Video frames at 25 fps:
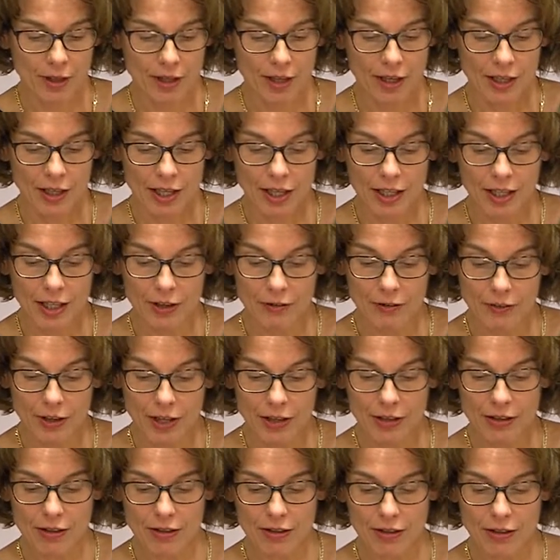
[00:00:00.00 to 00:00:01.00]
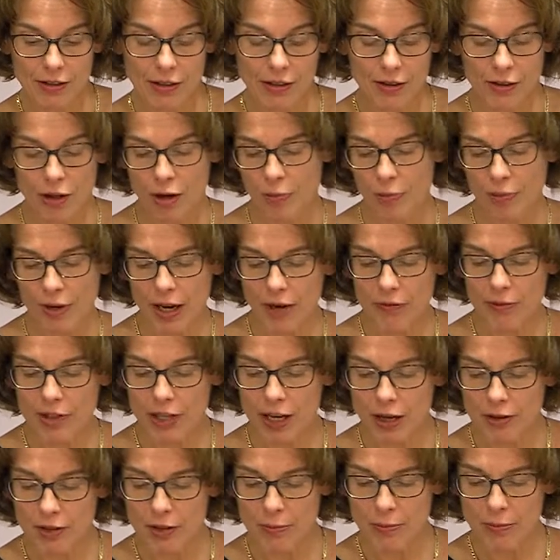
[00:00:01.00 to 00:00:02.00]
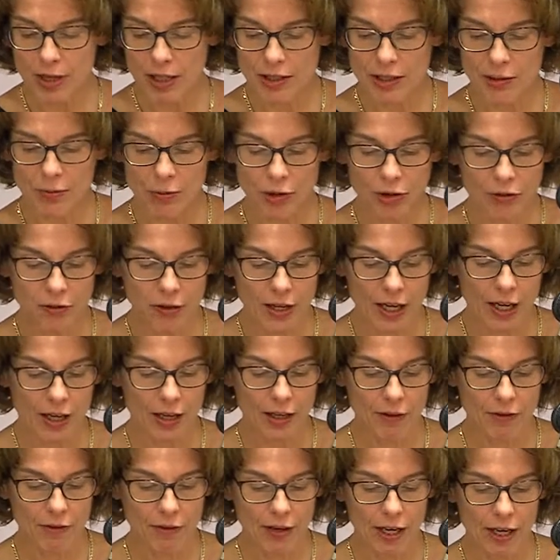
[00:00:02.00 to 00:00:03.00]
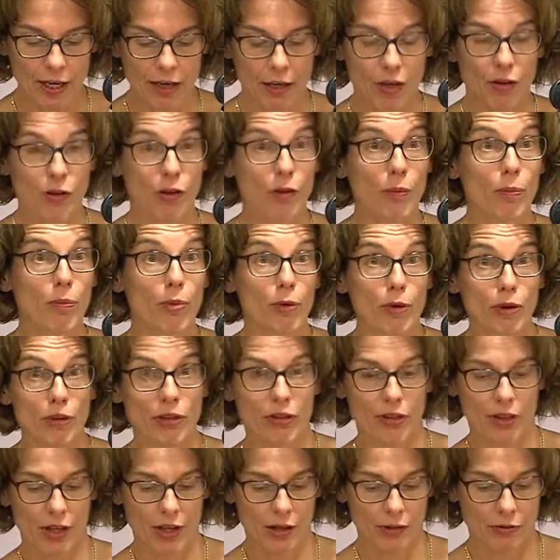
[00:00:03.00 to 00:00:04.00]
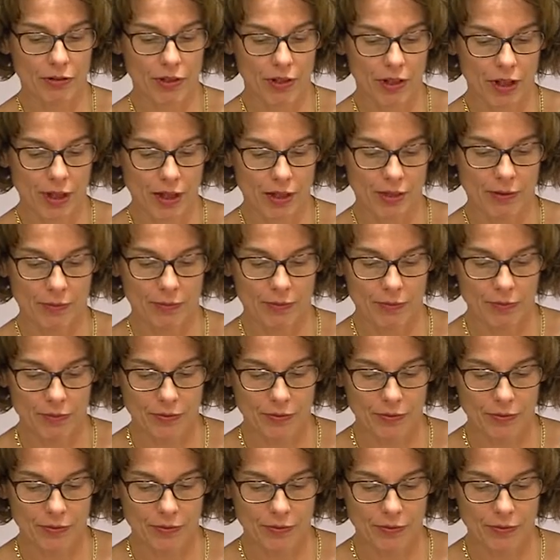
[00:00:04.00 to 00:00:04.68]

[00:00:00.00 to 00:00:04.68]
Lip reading: In any event, no private house in Belgium would fly a flag on the birthday of the king.